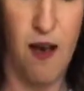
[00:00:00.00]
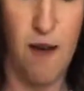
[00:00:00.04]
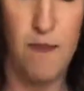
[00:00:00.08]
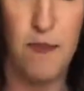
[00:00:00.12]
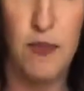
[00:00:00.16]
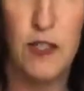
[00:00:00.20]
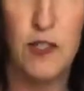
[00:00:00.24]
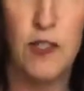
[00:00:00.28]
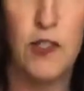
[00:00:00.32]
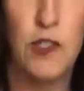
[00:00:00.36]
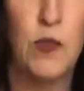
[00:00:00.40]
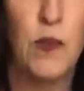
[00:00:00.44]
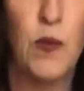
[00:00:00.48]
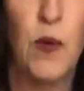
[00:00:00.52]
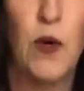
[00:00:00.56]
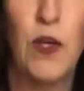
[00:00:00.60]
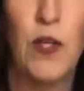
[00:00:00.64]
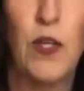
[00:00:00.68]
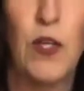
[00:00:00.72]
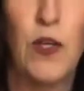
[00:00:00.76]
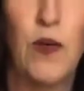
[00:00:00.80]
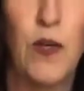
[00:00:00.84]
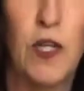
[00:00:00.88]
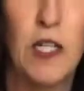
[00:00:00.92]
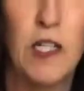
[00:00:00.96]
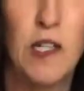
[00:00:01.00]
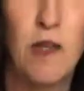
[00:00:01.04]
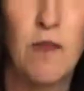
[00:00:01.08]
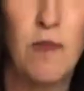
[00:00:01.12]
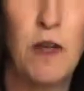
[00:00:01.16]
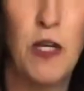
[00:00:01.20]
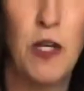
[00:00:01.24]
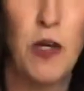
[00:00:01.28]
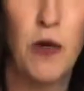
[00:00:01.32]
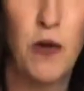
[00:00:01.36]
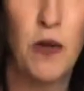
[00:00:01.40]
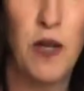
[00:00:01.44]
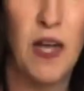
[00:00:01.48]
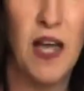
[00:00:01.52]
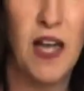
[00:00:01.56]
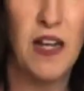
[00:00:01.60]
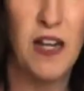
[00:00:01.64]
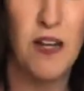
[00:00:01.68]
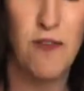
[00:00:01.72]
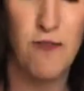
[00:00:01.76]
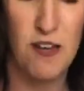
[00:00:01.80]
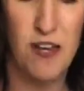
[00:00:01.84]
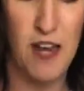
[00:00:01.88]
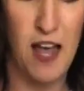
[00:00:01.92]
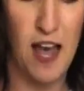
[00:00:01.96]
This is where you get to be
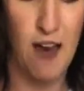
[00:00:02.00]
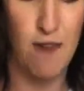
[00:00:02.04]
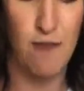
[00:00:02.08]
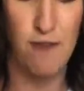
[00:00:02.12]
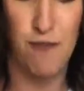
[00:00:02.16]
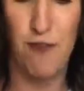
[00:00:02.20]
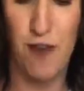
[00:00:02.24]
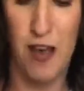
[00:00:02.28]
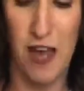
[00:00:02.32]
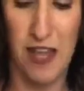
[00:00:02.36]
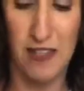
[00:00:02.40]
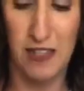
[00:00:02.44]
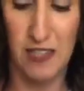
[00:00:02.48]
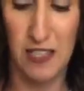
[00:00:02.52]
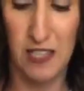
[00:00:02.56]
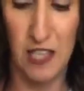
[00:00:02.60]
creative and have fun.